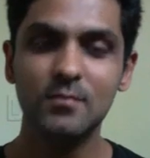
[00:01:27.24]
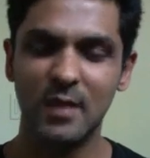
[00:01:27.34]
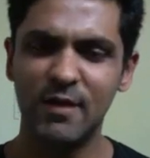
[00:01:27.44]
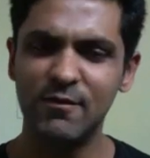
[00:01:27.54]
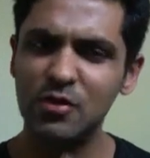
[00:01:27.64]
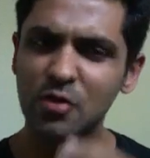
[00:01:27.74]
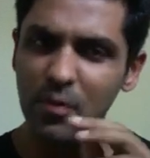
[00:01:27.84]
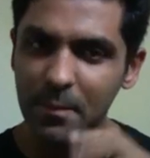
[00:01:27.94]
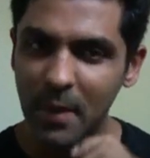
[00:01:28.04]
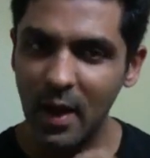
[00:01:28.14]
Even
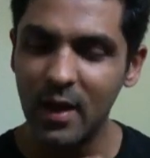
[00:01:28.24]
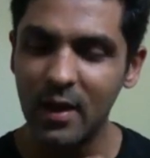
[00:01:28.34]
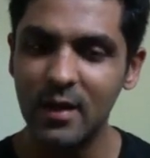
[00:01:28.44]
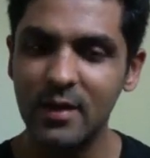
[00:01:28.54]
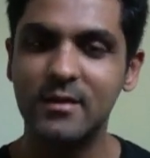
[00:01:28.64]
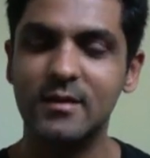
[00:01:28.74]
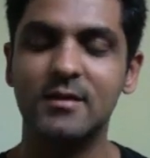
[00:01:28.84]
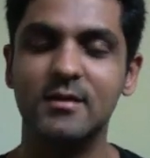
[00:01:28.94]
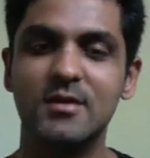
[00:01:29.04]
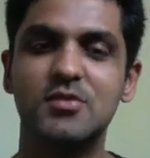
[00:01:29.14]
though
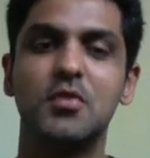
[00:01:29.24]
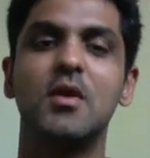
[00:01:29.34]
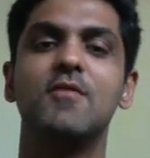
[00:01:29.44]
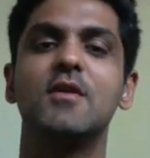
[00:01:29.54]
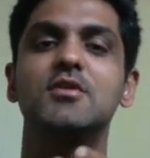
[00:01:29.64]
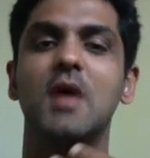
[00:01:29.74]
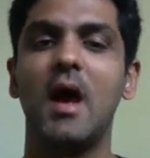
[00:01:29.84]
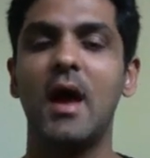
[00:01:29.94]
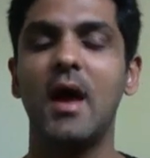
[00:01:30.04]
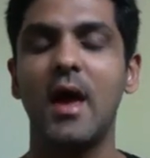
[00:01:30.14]
the story which
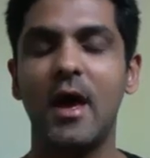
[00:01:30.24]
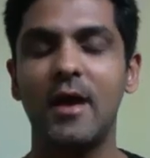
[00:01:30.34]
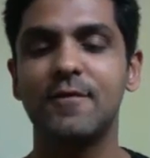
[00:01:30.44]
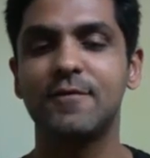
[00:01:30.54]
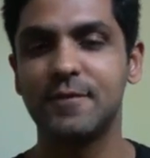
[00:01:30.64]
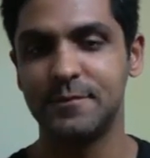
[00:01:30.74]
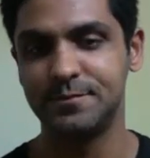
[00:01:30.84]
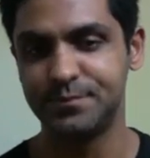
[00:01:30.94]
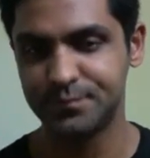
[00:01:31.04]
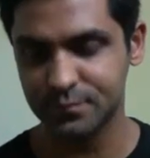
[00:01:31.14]
I have
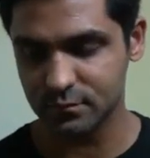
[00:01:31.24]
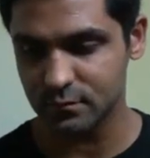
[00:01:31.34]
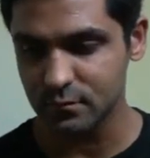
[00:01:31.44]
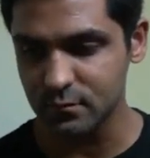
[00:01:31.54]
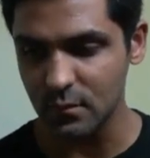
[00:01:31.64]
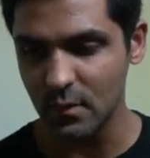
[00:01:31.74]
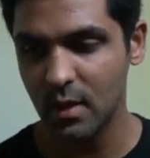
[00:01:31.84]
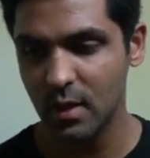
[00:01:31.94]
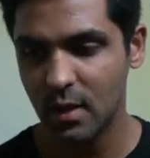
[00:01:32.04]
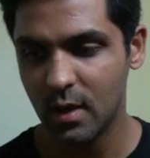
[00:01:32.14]

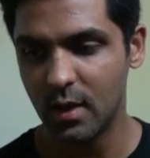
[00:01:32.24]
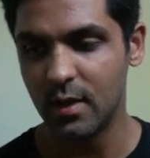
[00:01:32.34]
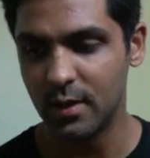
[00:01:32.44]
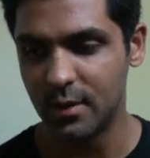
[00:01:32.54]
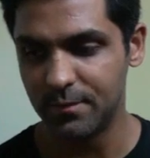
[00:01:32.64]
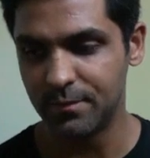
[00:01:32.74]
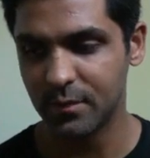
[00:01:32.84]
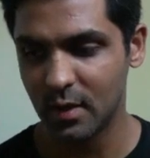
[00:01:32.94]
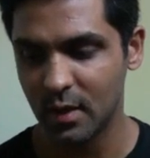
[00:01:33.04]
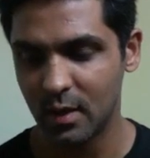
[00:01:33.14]

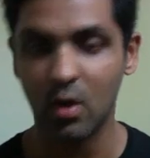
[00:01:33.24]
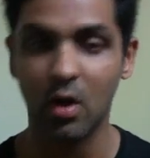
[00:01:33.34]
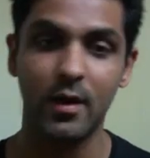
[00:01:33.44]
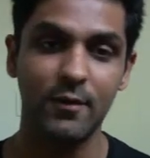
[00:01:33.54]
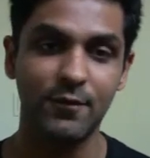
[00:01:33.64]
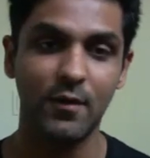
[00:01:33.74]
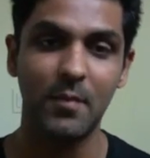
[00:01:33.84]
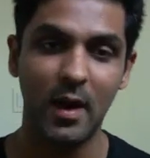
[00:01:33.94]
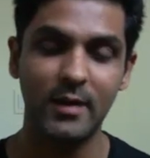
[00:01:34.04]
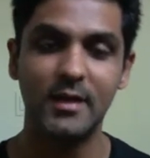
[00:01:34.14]
got it from
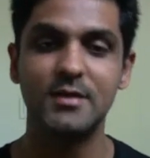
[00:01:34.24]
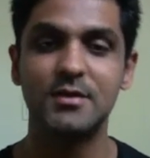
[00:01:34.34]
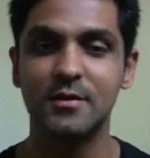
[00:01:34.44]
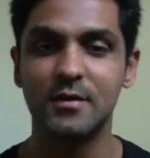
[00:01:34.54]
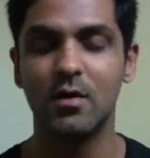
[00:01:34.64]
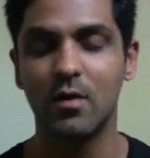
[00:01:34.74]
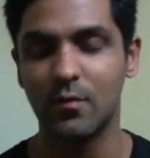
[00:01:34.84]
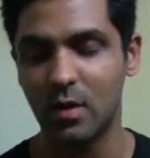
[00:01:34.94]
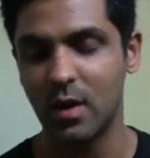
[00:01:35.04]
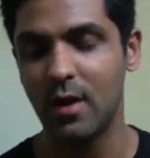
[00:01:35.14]
my teacher or
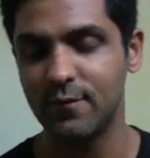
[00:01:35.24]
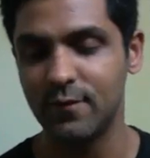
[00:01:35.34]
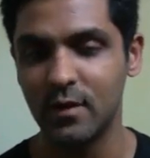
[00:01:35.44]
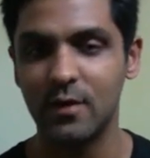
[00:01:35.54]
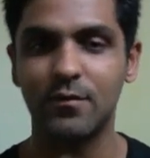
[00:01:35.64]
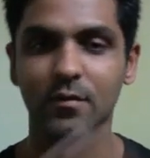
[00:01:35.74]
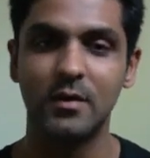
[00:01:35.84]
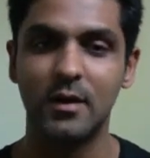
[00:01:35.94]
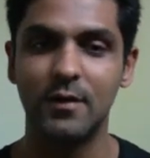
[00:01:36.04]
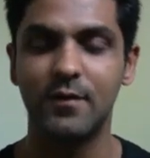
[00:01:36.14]
what I have learned from
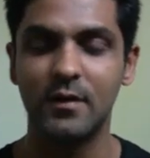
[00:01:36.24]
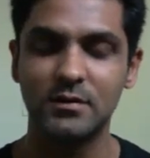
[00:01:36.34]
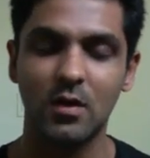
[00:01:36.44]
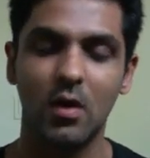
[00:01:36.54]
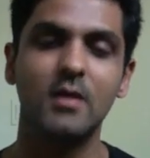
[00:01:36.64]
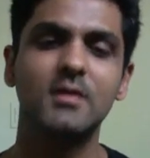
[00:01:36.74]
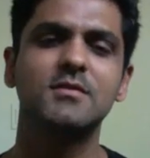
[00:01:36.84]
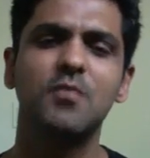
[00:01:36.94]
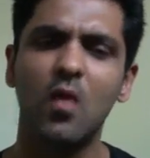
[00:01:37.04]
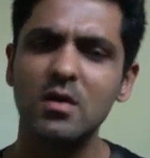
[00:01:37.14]
the different scholars
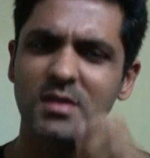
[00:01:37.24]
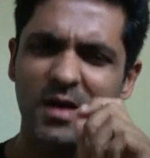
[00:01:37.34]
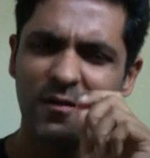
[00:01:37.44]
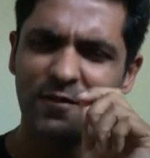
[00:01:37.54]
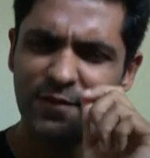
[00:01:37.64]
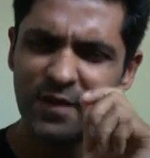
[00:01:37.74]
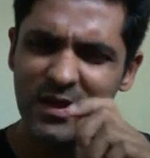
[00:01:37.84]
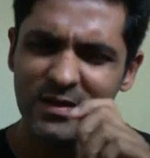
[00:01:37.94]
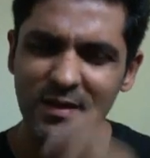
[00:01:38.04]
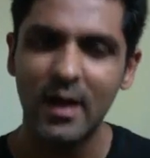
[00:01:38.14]
was
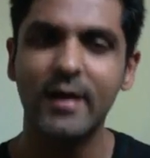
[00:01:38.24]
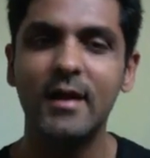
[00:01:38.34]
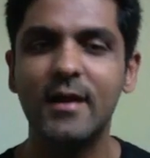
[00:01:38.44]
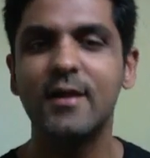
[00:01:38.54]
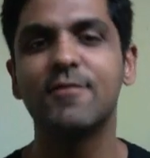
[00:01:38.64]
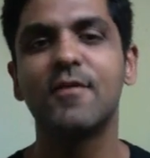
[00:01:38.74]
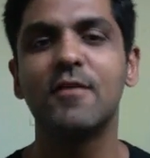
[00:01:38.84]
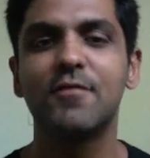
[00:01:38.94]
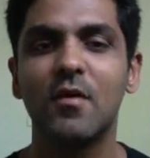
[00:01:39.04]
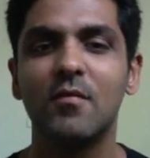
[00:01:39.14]
very slightly
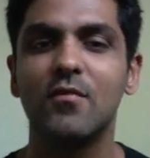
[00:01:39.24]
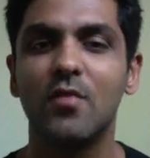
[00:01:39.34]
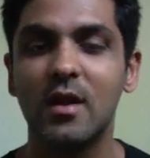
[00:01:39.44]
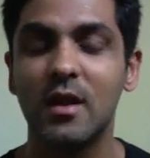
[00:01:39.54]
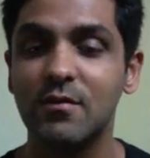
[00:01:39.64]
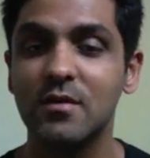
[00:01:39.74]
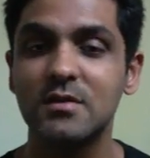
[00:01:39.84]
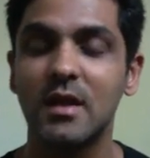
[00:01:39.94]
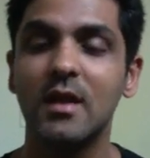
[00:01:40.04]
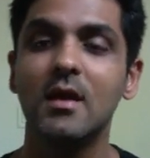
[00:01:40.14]
different from what he was
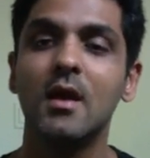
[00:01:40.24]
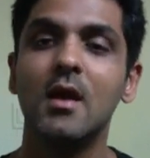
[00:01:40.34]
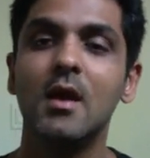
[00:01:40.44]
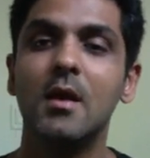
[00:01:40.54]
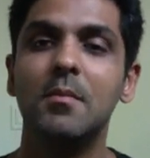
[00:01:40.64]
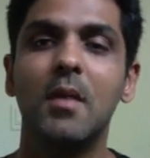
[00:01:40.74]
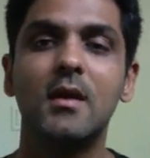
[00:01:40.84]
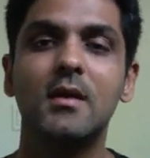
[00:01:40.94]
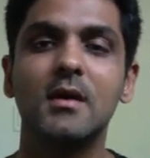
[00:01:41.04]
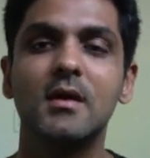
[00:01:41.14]
saying,
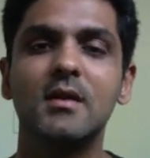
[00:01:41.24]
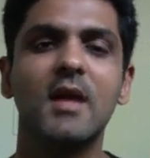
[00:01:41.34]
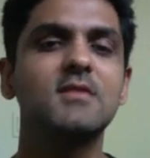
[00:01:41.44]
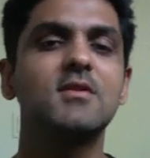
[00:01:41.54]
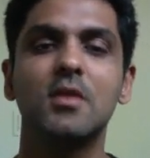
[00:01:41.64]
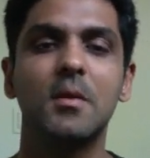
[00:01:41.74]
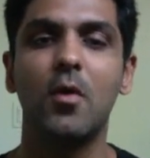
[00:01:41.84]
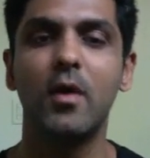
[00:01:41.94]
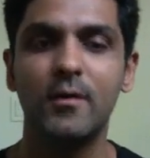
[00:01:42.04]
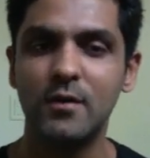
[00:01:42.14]
but that's not the
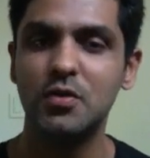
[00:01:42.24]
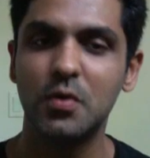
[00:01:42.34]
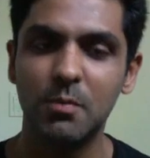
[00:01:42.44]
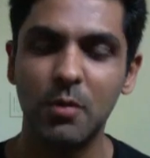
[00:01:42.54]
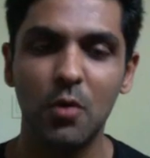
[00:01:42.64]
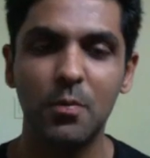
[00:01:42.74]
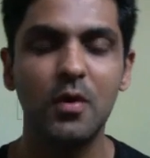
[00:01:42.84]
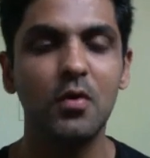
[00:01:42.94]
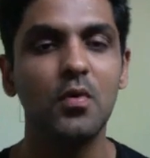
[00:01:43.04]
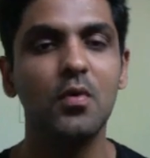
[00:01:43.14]
point. We should be open
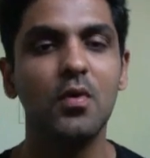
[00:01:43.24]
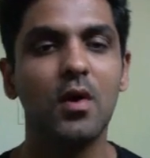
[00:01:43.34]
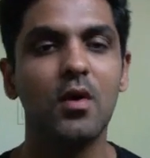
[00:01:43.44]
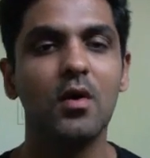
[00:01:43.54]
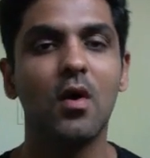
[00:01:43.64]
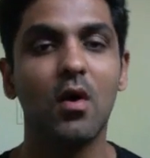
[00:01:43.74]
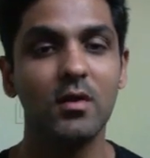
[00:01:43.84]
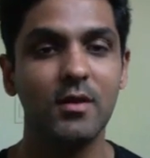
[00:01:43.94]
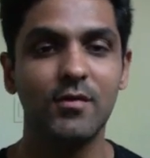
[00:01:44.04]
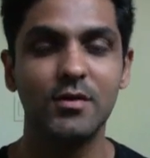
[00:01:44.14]
to all
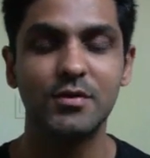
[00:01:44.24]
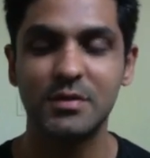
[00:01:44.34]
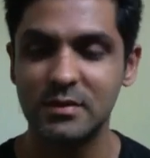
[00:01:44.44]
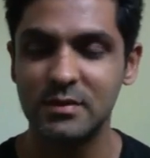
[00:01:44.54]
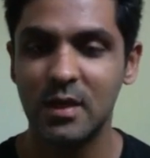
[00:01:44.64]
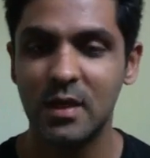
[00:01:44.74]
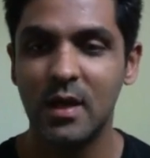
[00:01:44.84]
the versions.